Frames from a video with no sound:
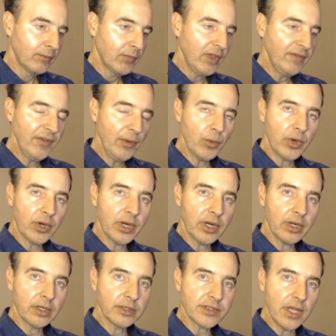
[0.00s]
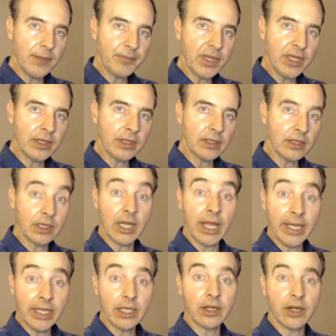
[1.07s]
If it were something
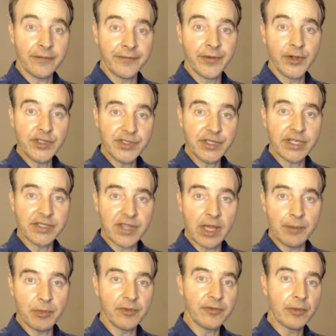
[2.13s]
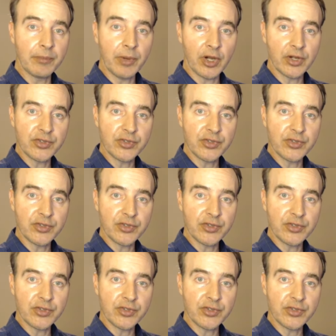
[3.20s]
like in our first example from part